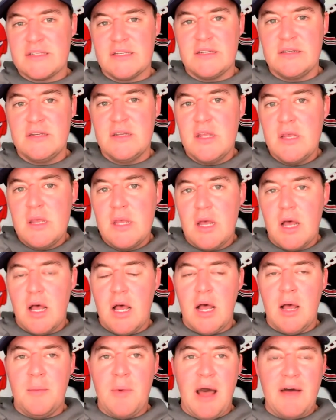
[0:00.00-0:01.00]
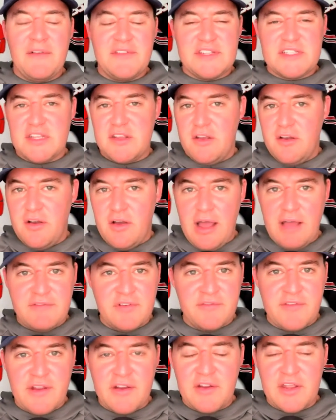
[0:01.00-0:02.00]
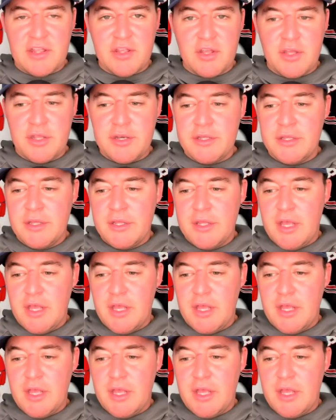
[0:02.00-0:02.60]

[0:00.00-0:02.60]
And obviously he'll have a very good